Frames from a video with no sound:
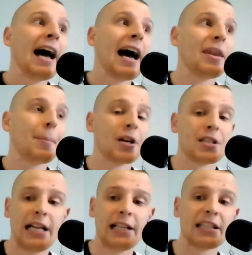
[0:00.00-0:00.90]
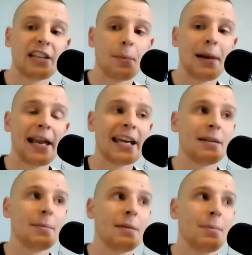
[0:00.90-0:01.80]
And the personnel that they've been playing
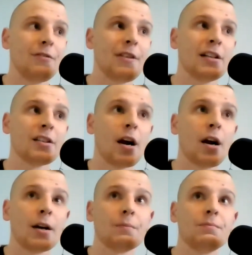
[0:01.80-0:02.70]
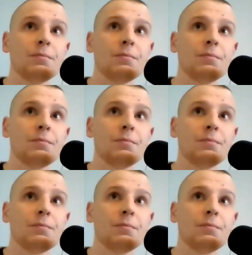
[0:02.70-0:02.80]
in midfield are